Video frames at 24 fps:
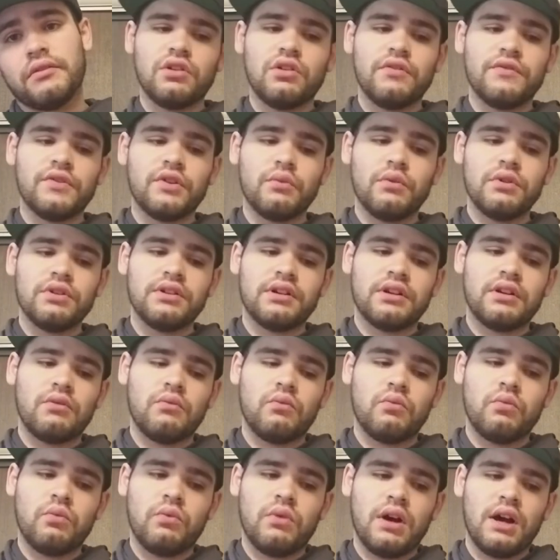Well, if you're
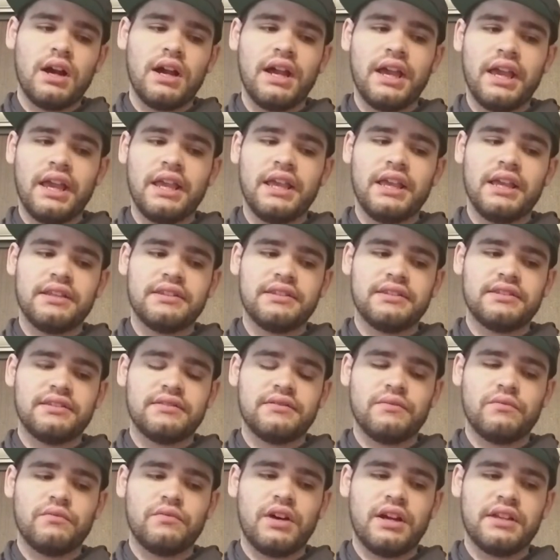wondering why it's
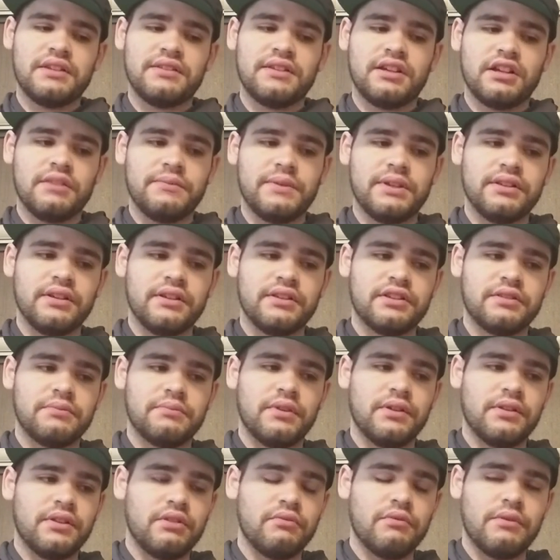not going to be done this
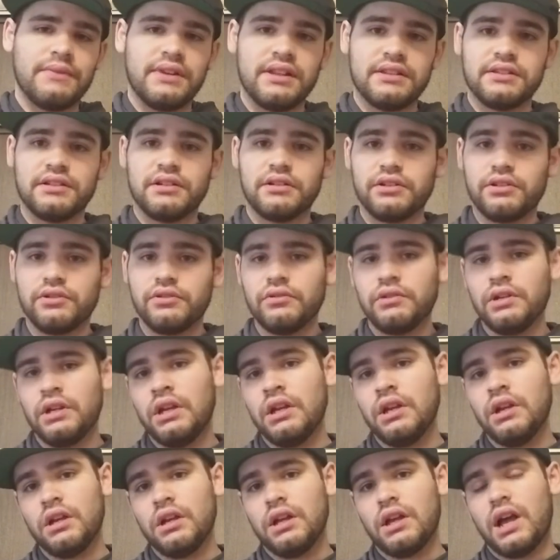month and you want me to tell you,
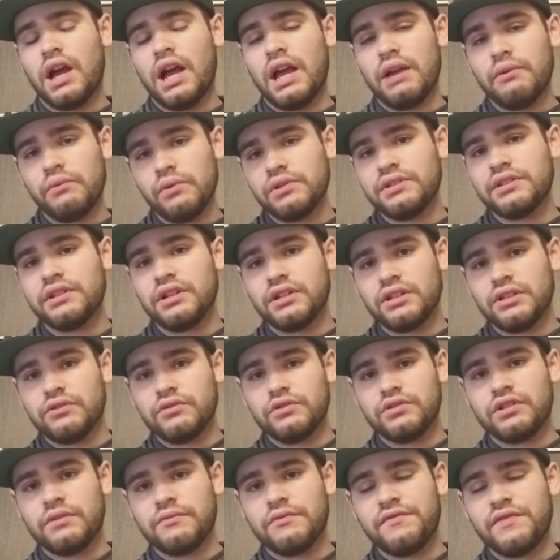I will tell you
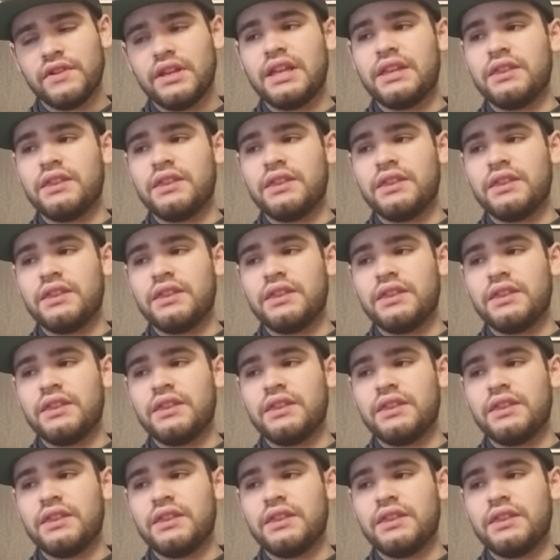some of it.